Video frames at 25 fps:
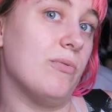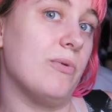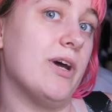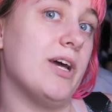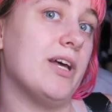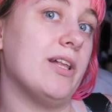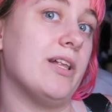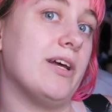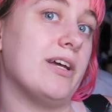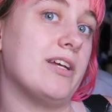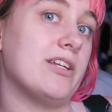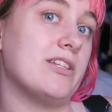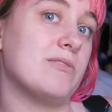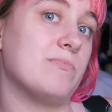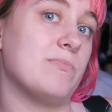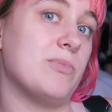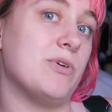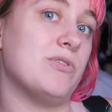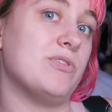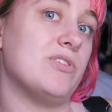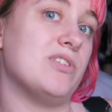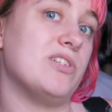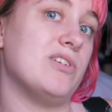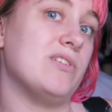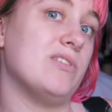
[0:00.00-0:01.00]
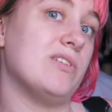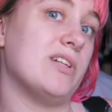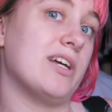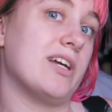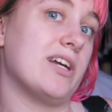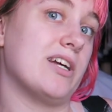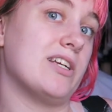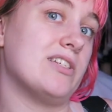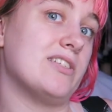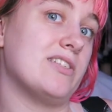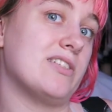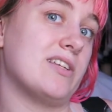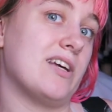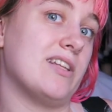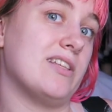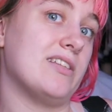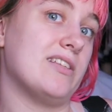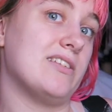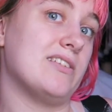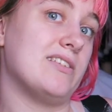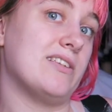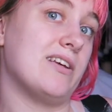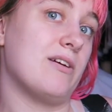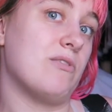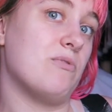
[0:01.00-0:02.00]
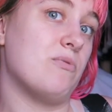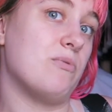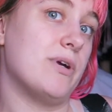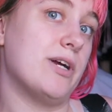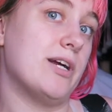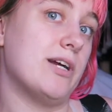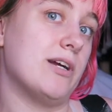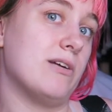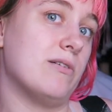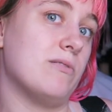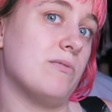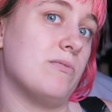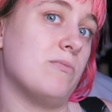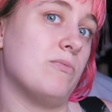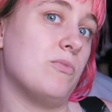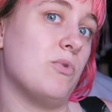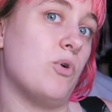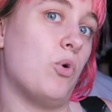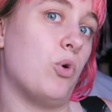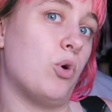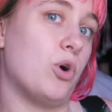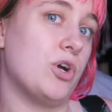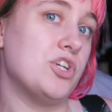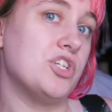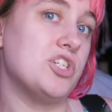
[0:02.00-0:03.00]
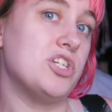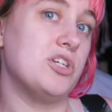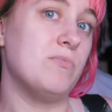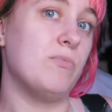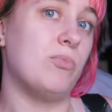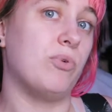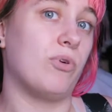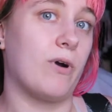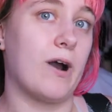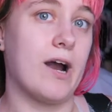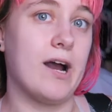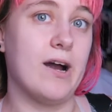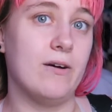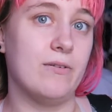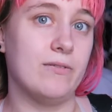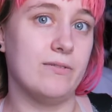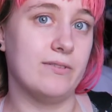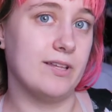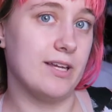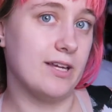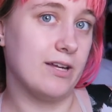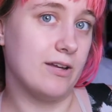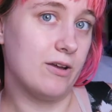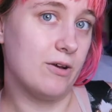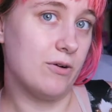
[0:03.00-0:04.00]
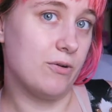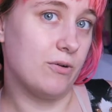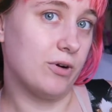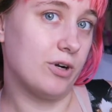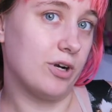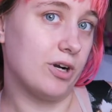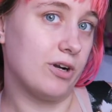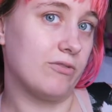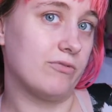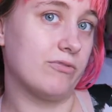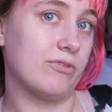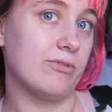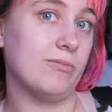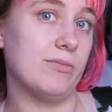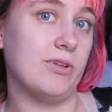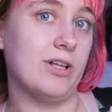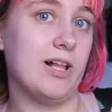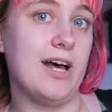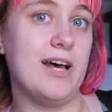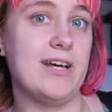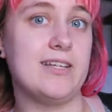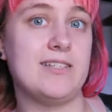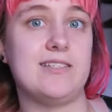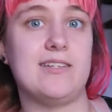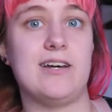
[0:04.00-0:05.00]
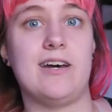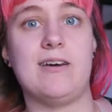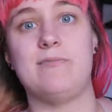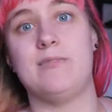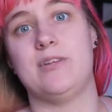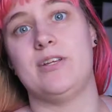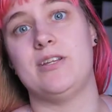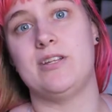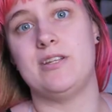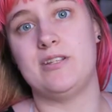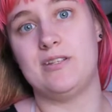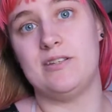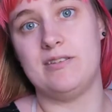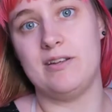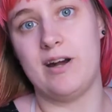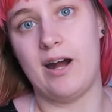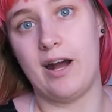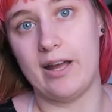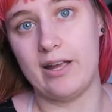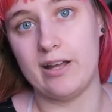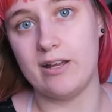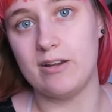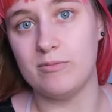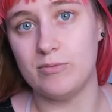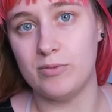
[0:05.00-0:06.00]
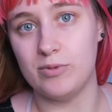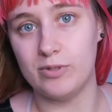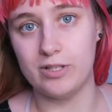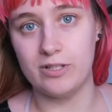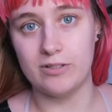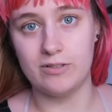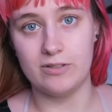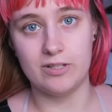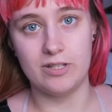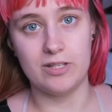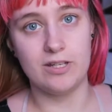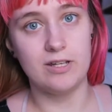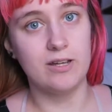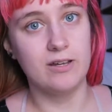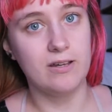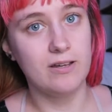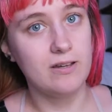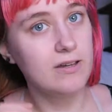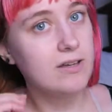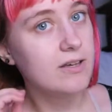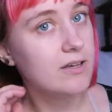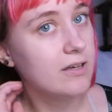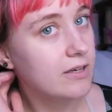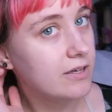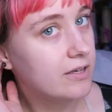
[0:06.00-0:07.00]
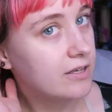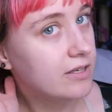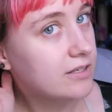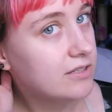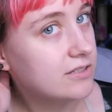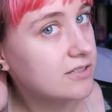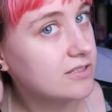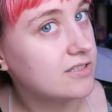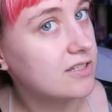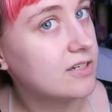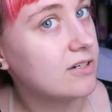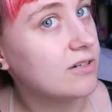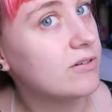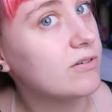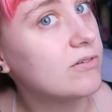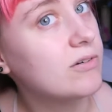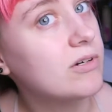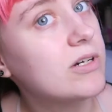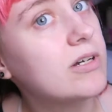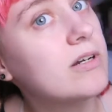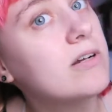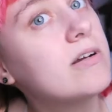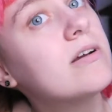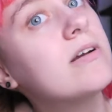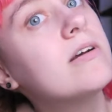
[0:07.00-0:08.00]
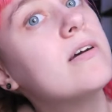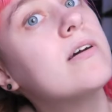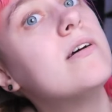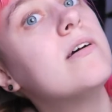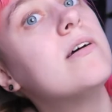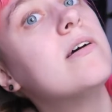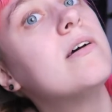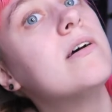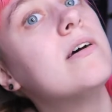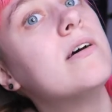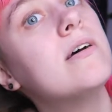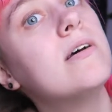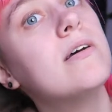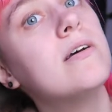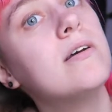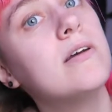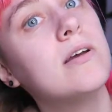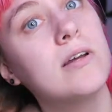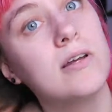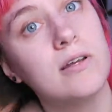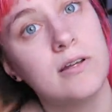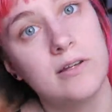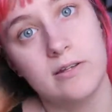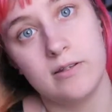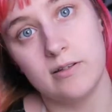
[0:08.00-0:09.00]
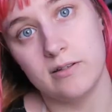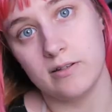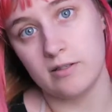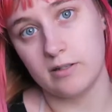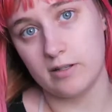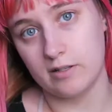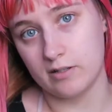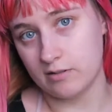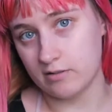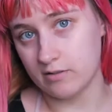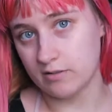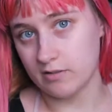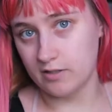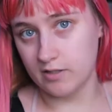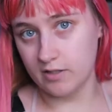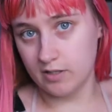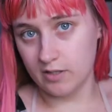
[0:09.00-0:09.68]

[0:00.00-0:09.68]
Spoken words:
the way like it's supposed to. Like, I just got this like weird orangey brown thing going on from the last time that didn't die completely. So yeah,